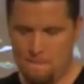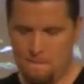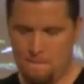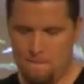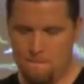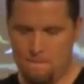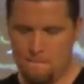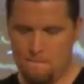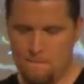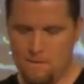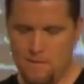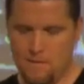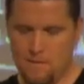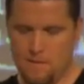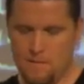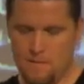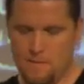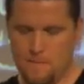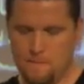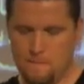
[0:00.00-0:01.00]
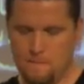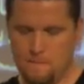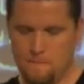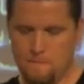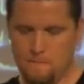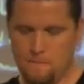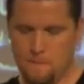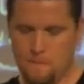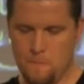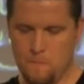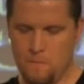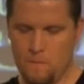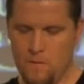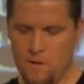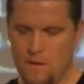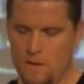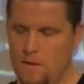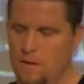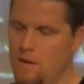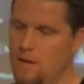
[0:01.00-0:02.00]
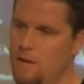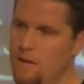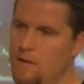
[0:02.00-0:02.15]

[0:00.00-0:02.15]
(silence)